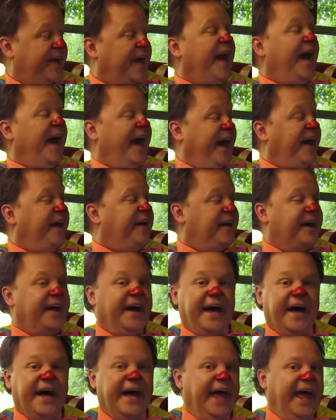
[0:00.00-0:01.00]

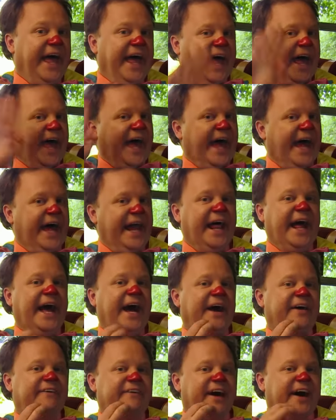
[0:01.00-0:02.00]
Oh,
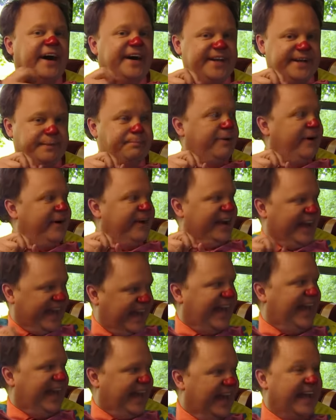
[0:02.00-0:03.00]
hello, Aunt
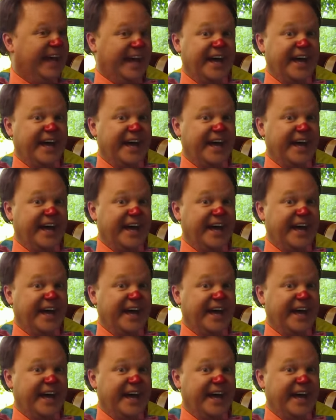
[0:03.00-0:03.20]
Polly.